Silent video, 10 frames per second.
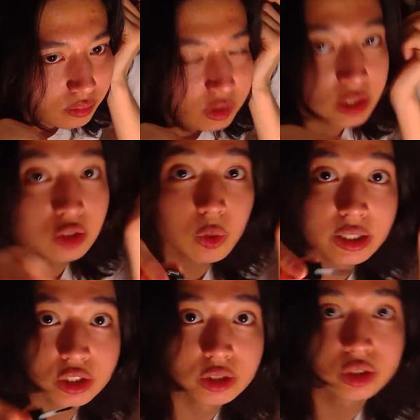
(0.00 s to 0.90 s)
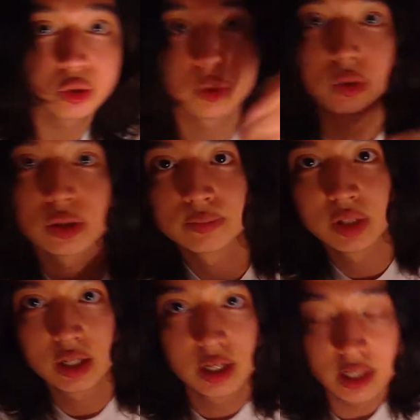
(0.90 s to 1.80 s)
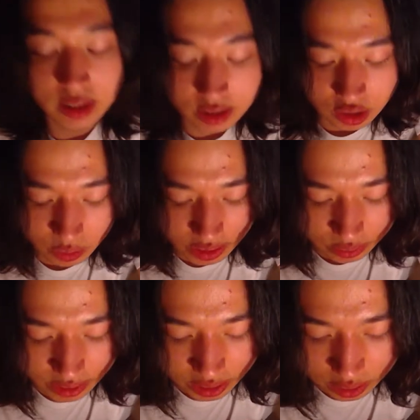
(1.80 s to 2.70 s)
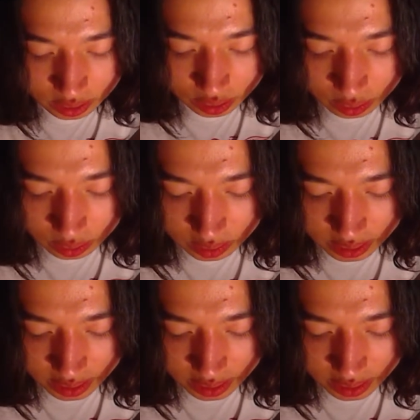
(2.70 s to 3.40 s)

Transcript: This is why it's good to talk. This is why it's really good to talk,